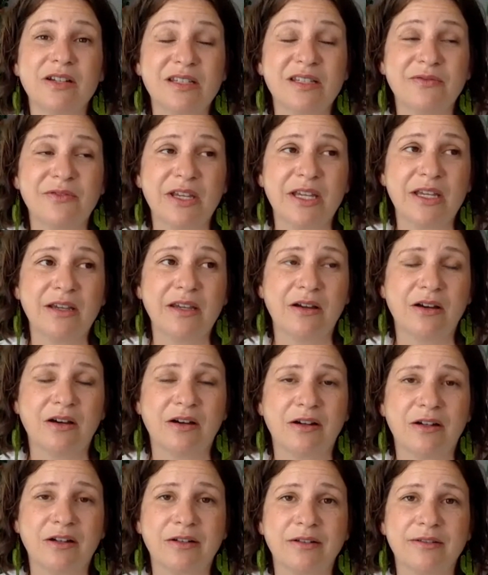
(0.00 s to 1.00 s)
S V,
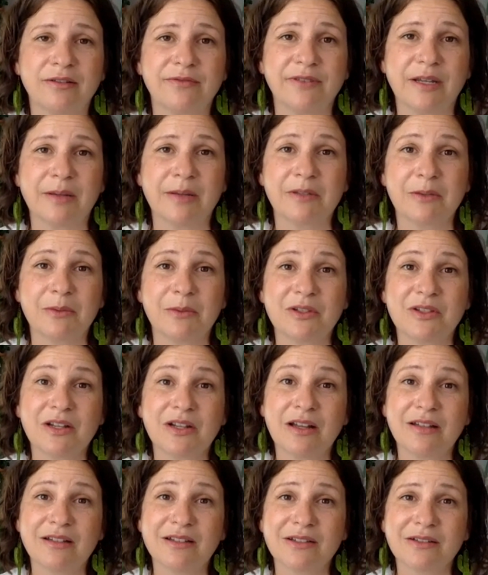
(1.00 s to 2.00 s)
our family
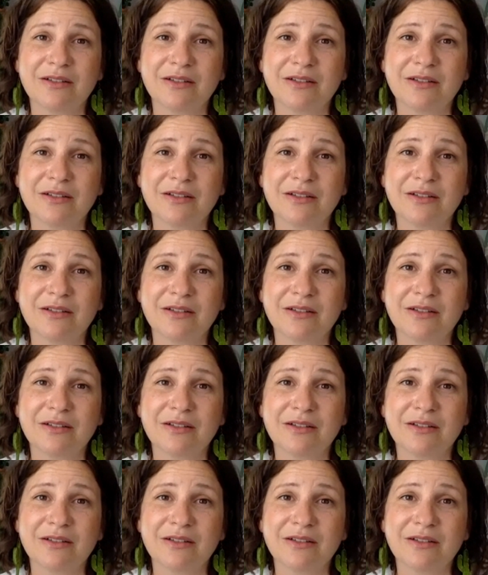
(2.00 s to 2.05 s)
was not.